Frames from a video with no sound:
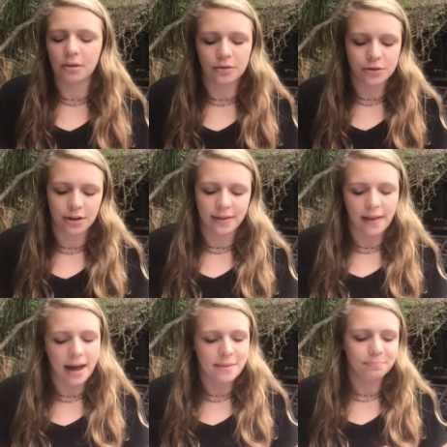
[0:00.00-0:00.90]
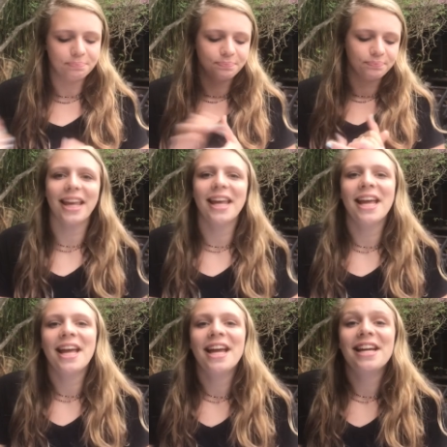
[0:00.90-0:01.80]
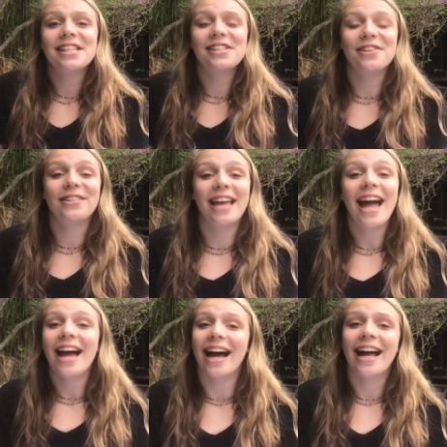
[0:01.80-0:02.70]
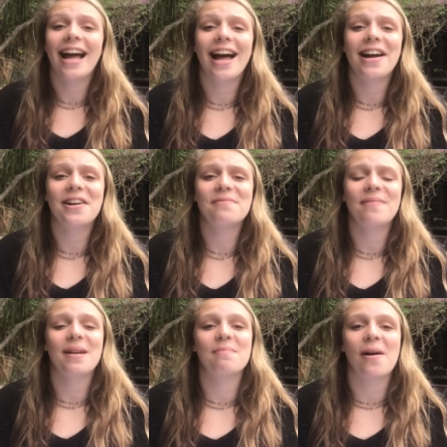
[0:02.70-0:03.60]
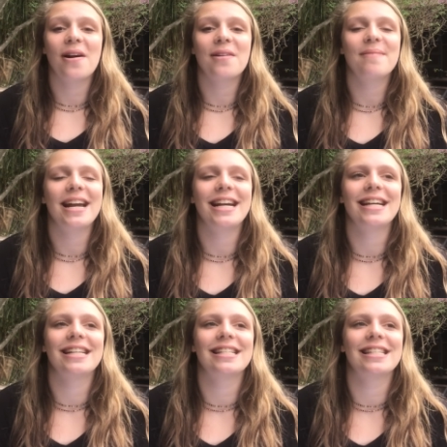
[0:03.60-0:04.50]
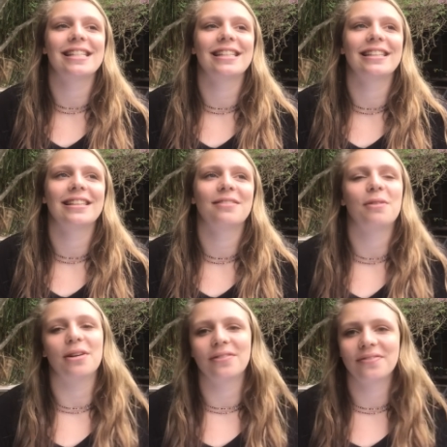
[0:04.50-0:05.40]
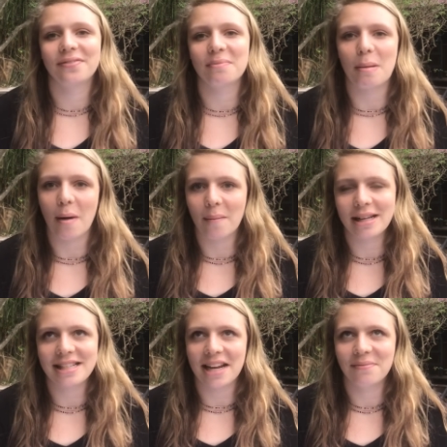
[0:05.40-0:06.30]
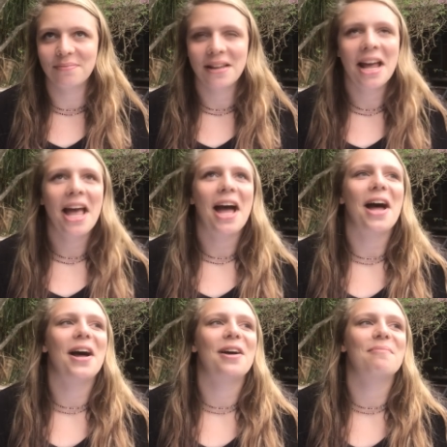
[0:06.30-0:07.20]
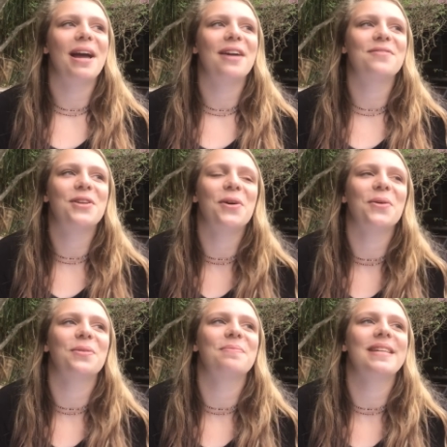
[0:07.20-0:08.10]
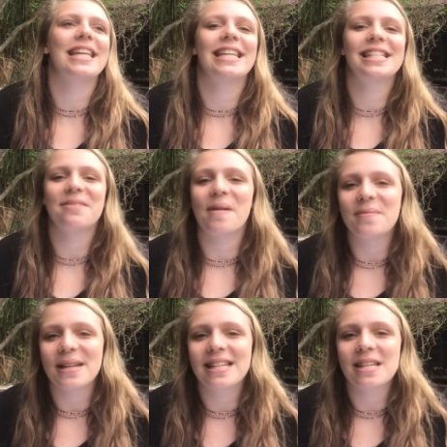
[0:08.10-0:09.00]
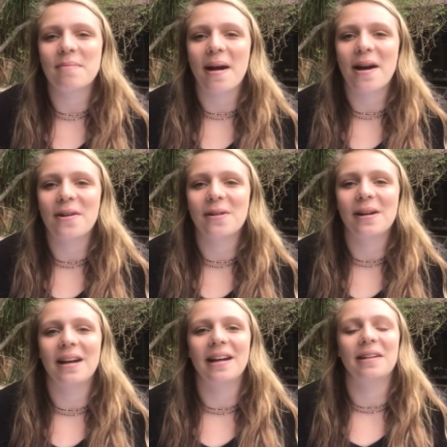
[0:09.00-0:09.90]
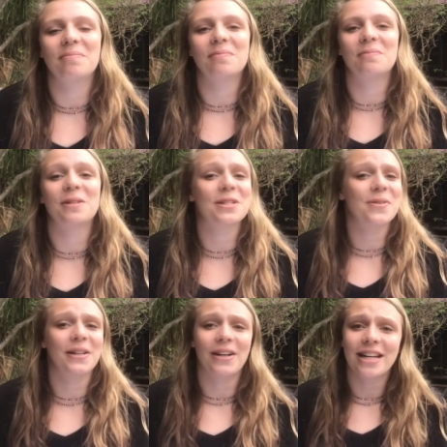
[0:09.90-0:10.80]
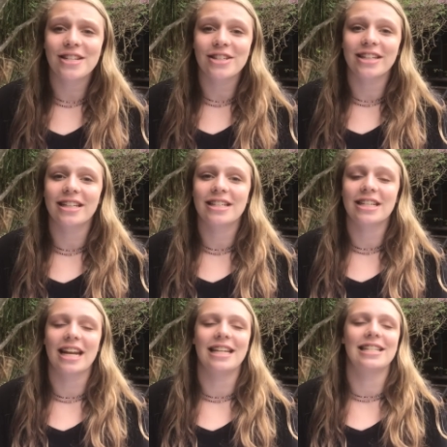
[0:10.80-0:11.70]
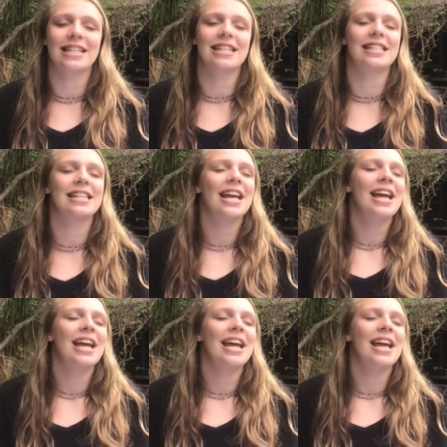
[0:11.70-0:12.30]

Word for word: closer in that. So yeah, um, my mom has, well, my mom and dad um, have told me some updates about um, what's going on at church and just